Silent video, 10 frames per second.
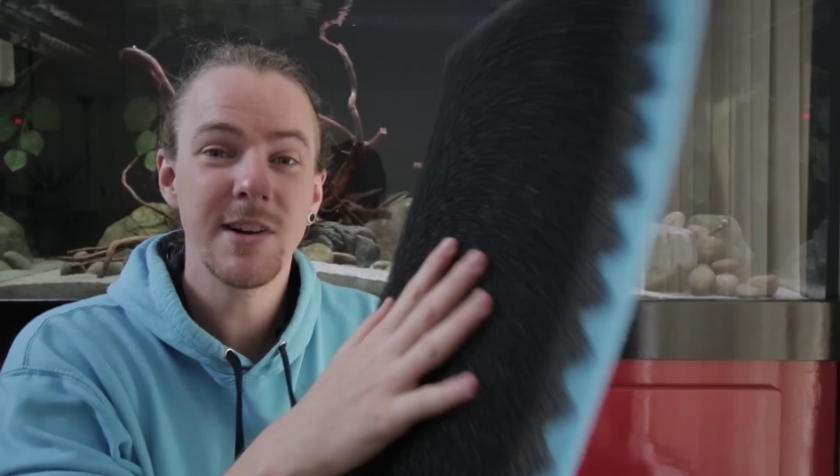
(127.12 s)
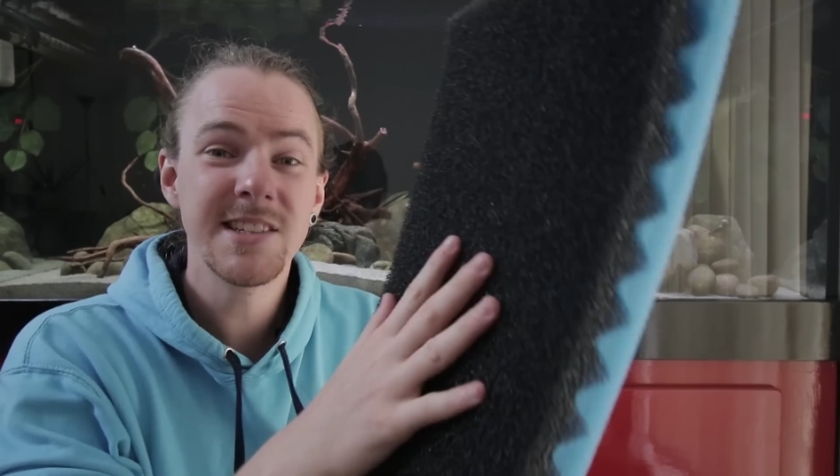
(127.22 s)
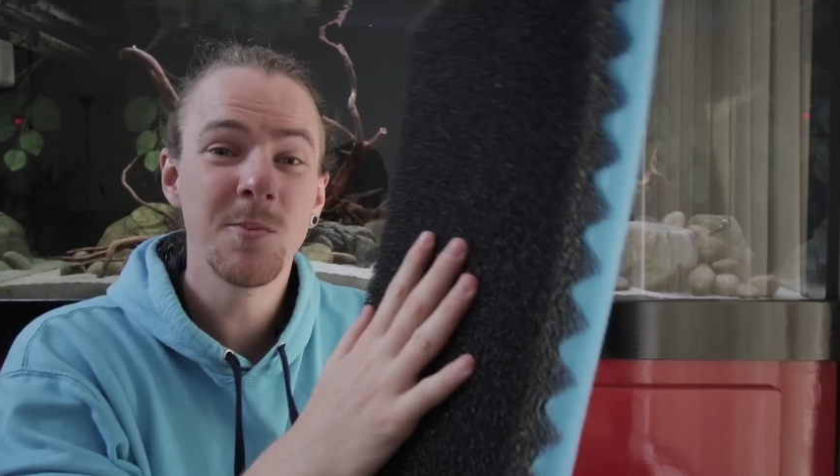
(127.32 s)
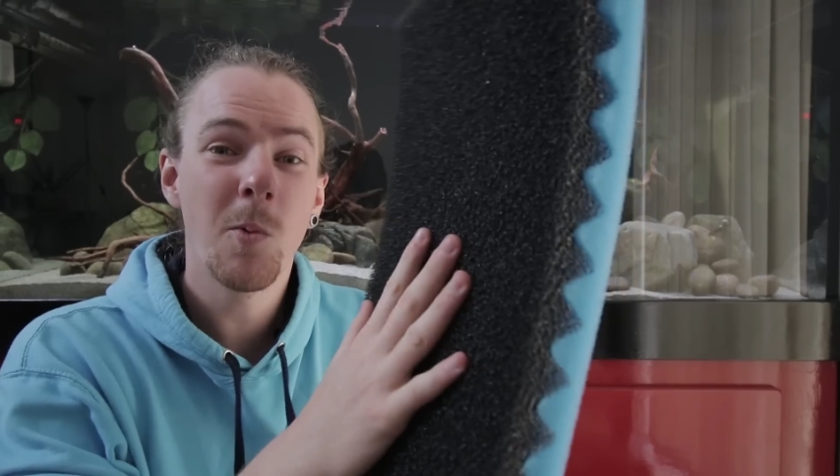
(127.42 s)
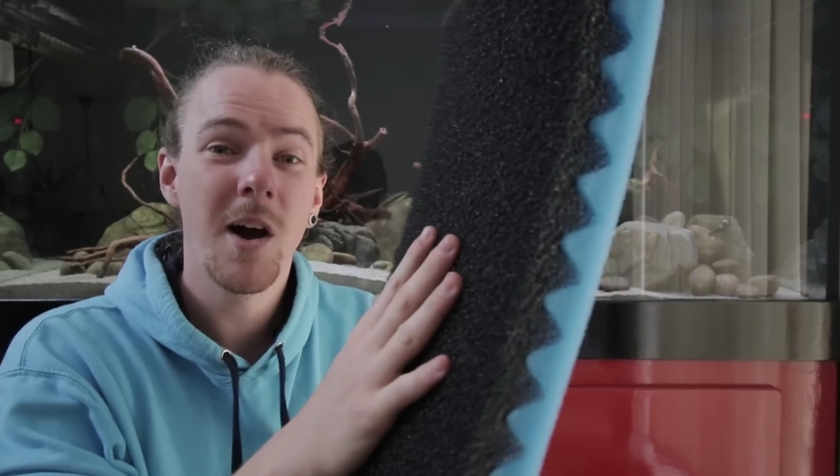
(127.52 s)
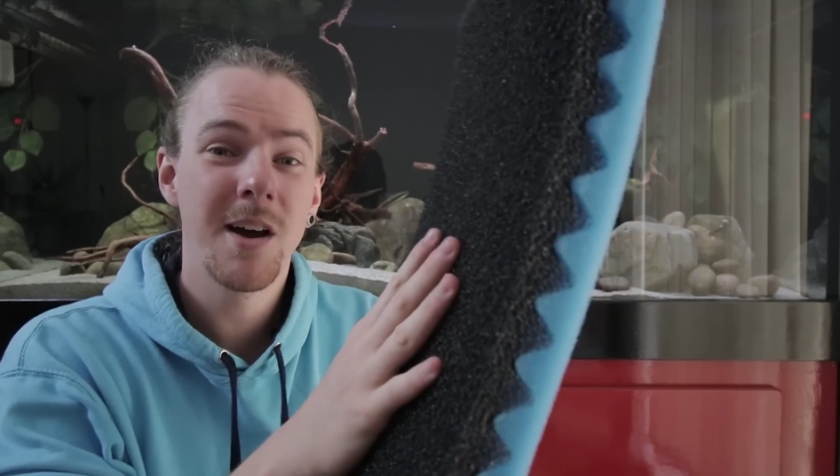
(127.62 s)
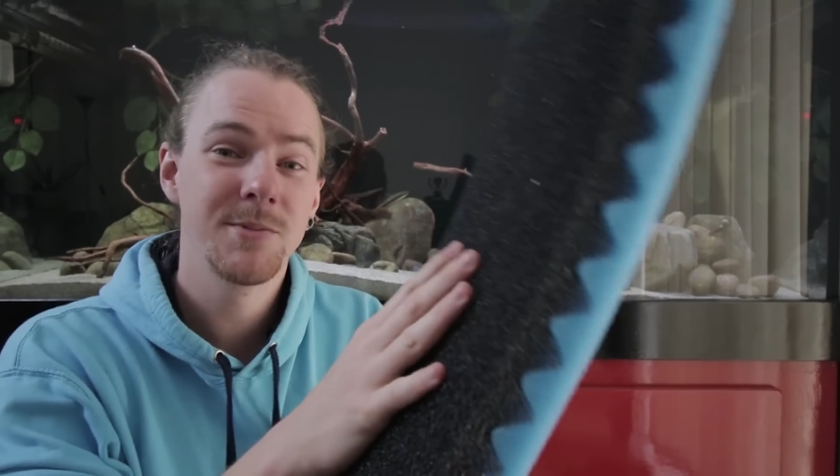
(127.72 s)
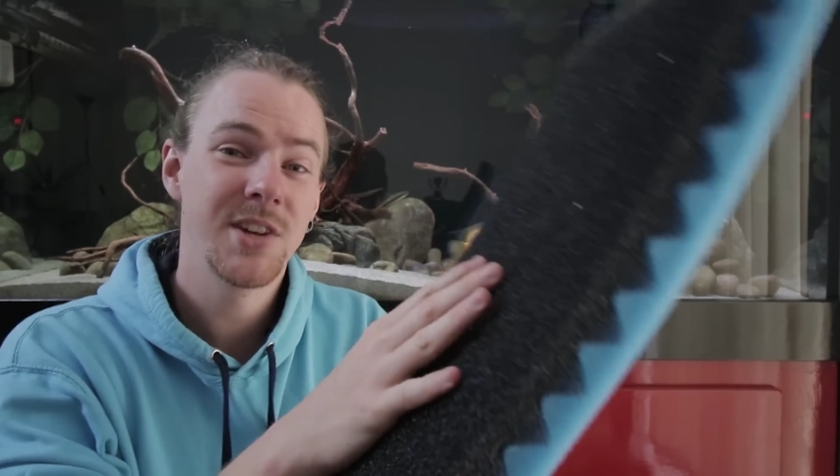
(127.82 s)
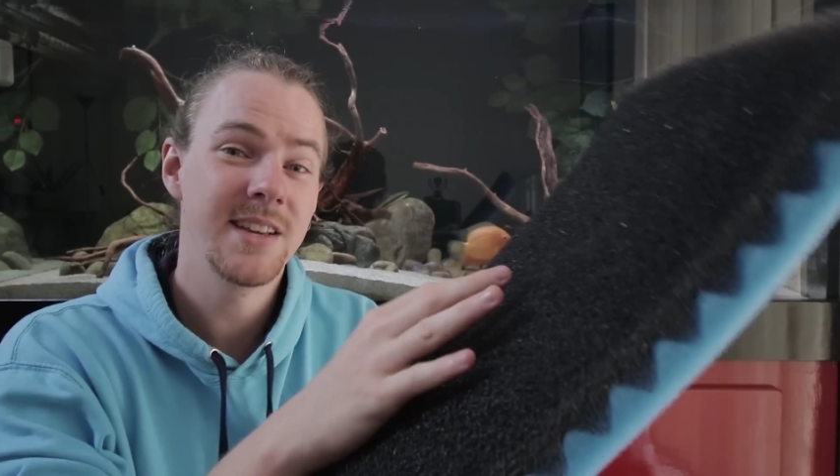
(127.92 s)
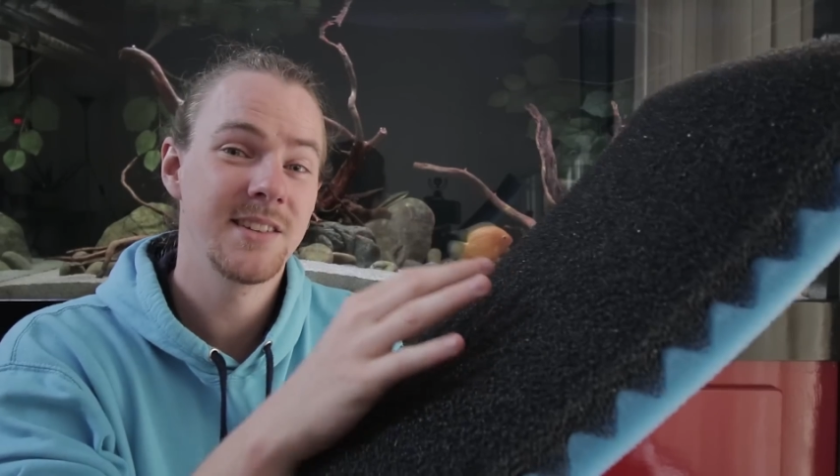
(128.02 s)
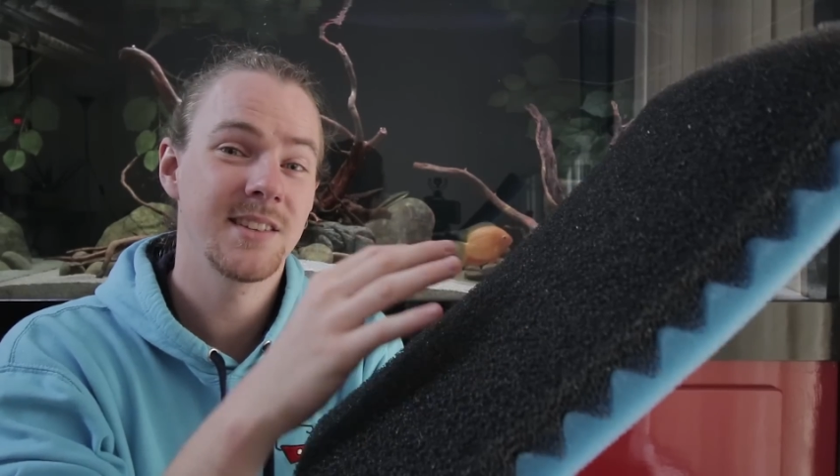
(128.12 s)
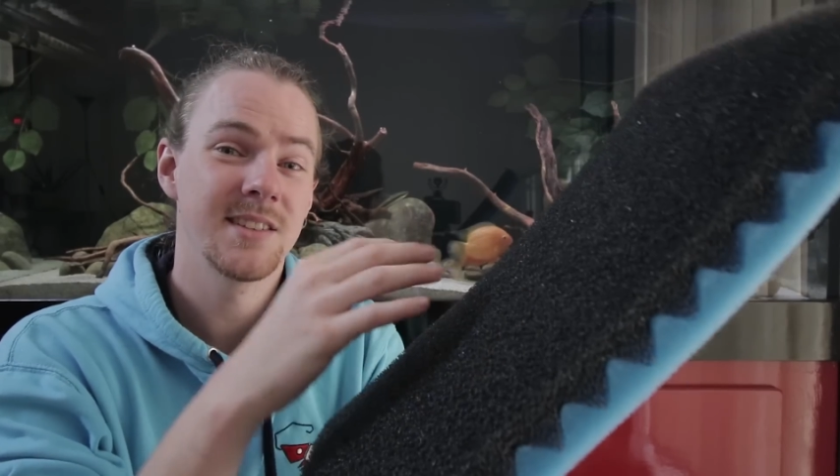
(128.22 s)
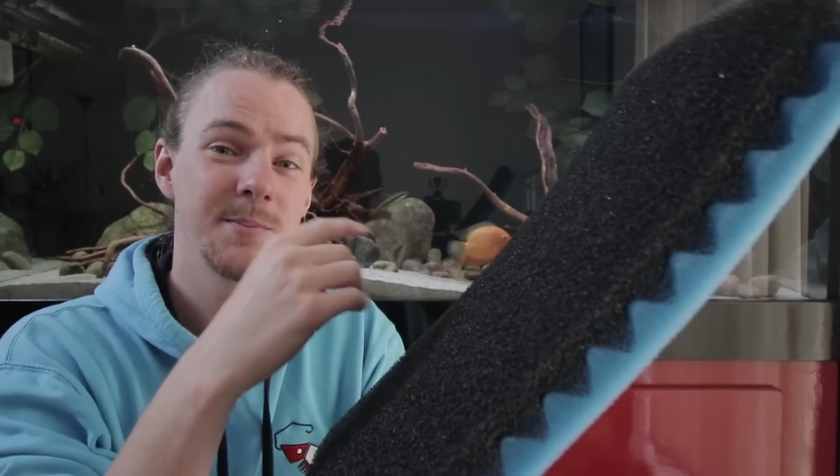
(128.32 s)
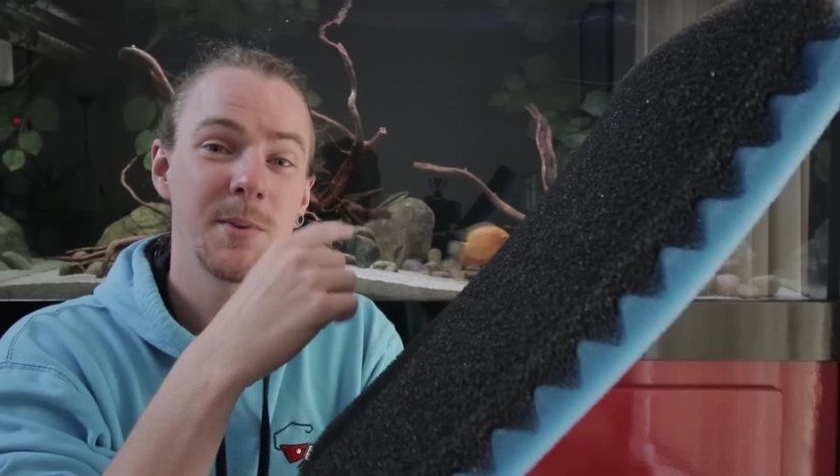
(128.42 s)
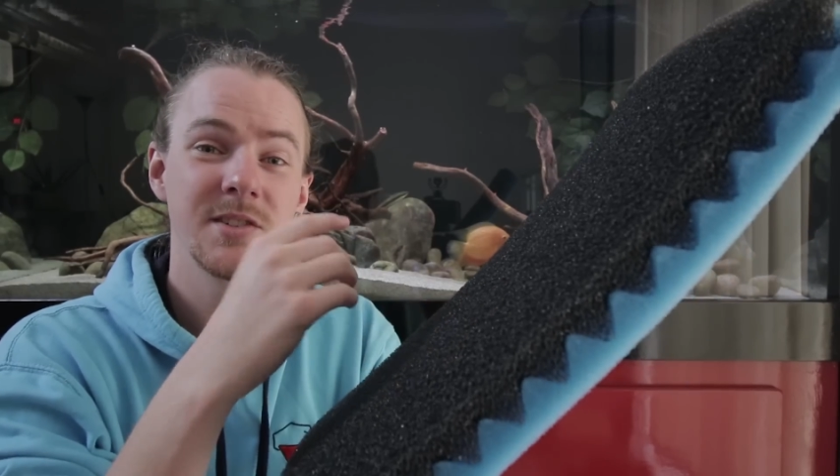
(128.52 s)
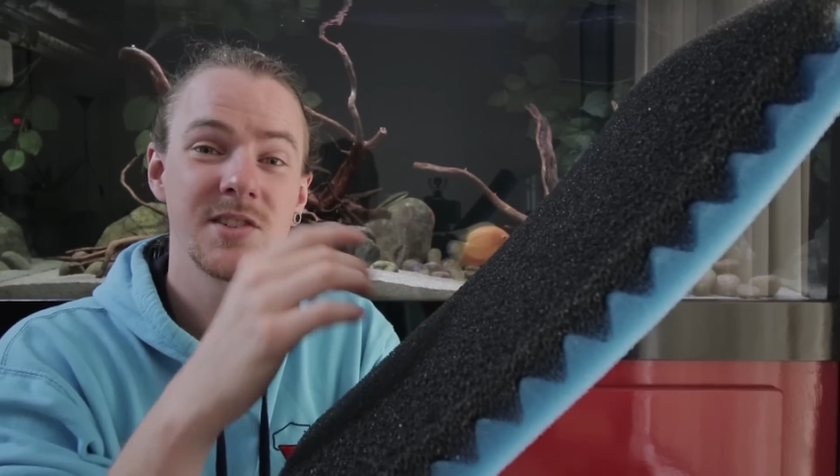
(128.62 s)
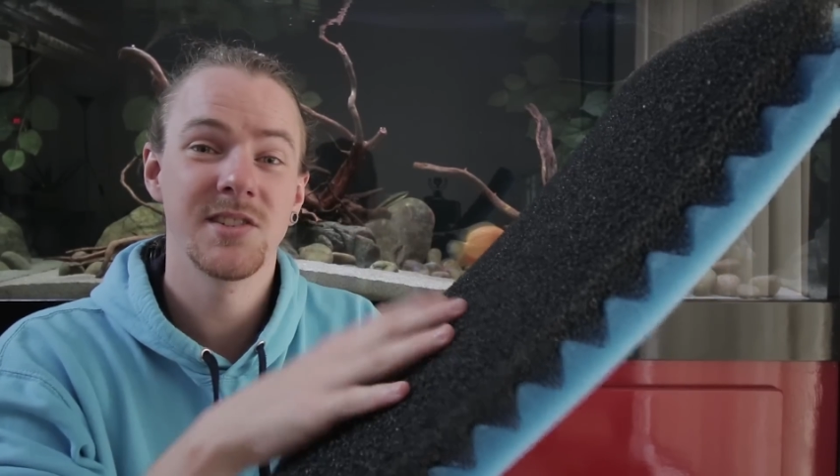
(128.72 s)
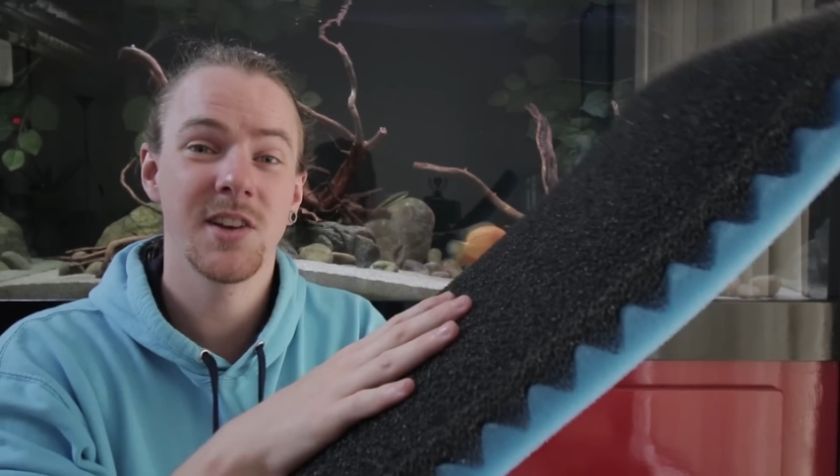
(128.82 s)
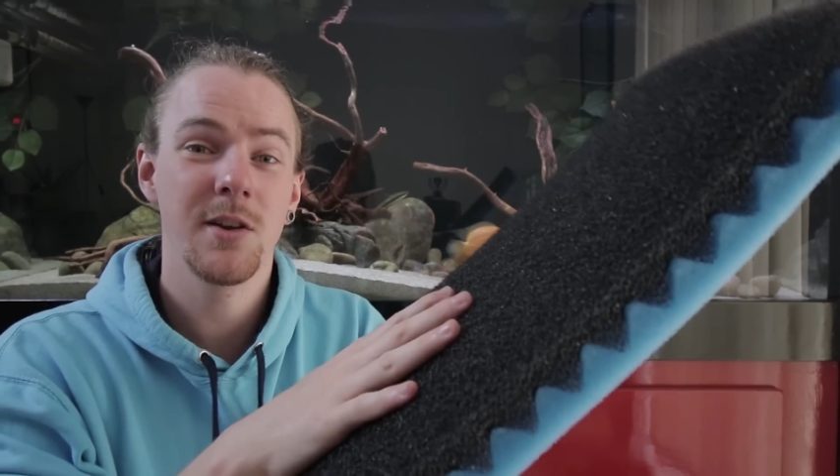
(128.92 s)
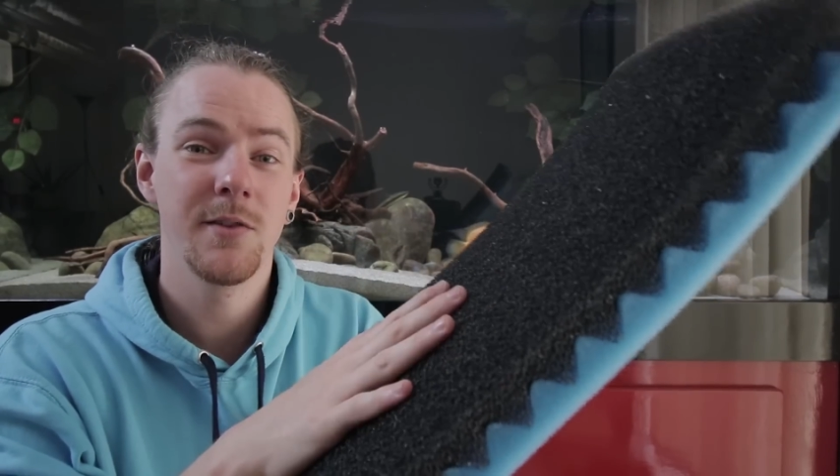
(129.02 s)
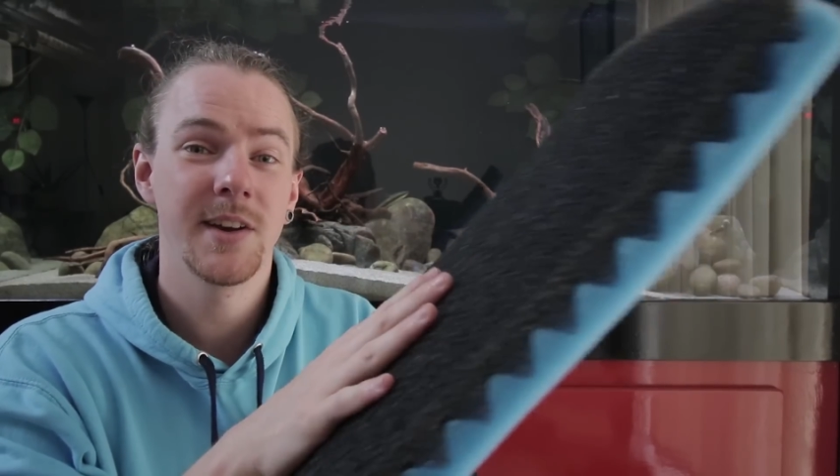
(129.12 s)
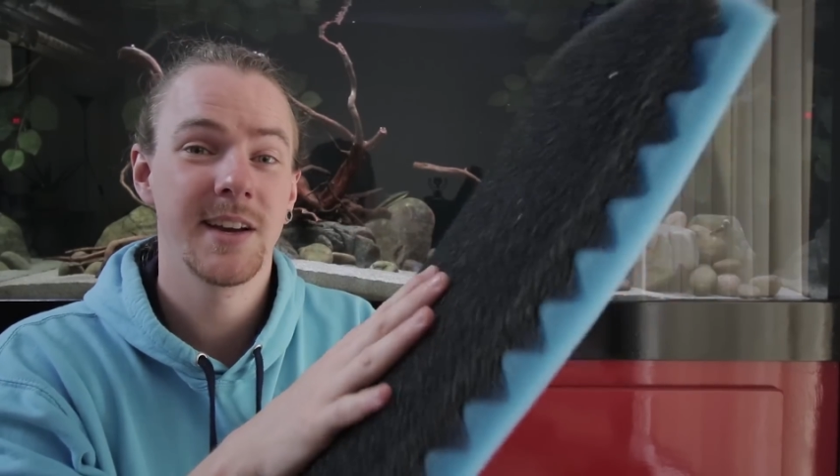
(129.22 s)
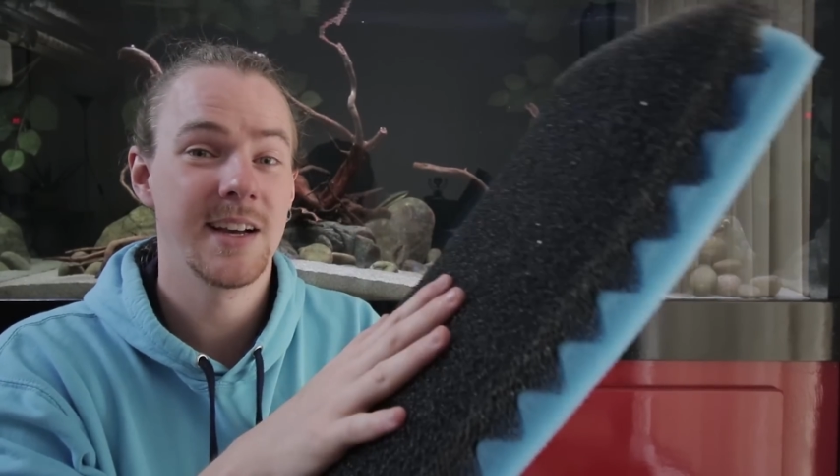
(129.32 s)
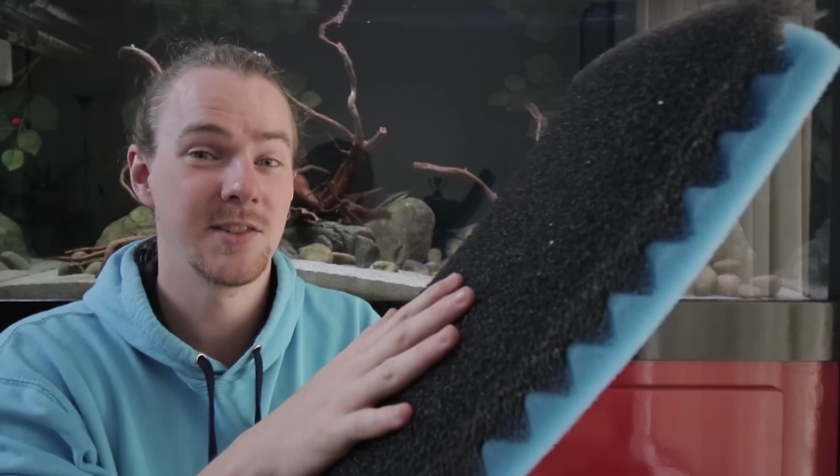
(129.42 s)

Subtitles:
reason why I'm changing the sponges over,